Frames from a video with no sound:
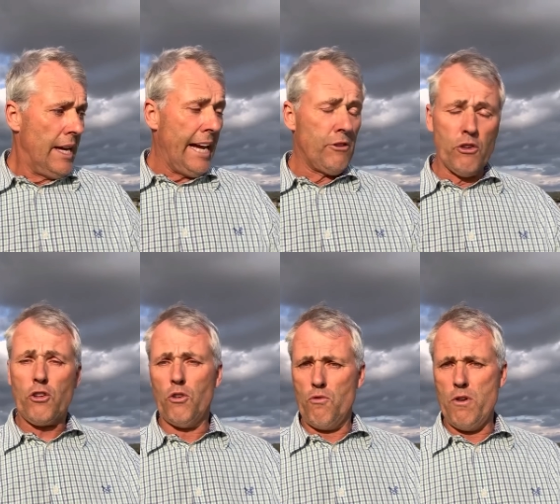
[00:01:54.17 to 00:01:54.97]
It does
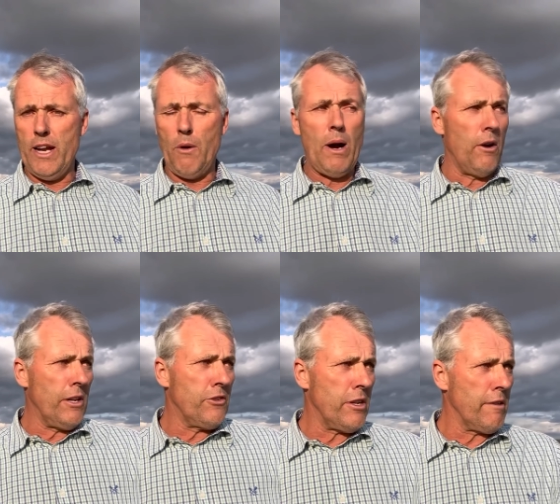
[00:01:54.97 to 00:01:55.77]
look really well
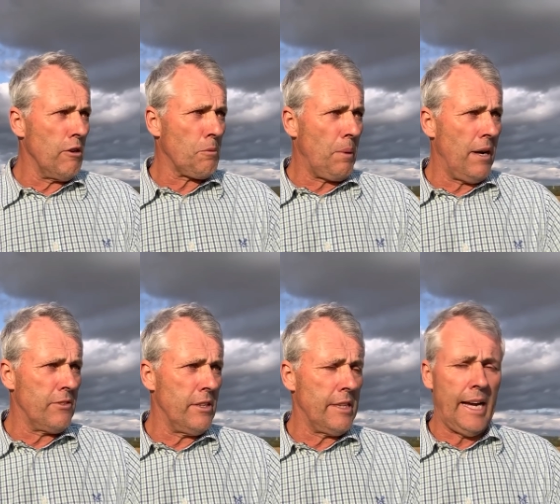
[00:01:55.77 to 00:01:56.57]
considering it was
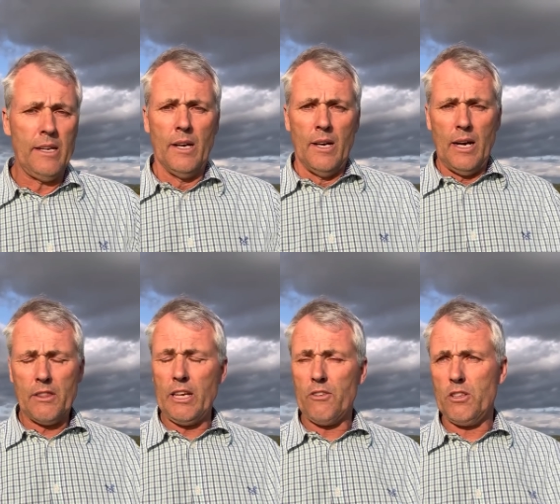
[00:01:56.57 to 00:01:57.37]
planted then. I
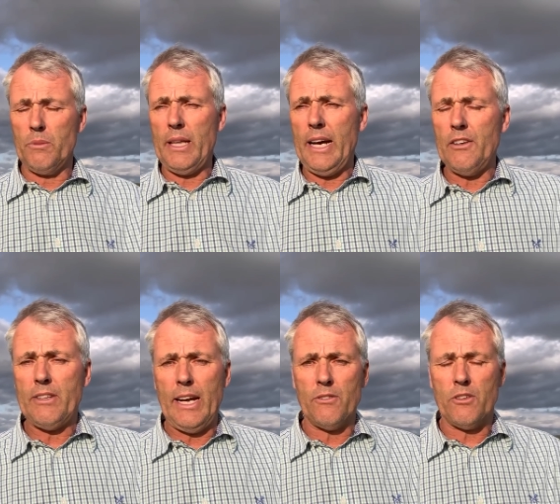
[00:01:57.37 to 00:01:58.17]
think some of that is down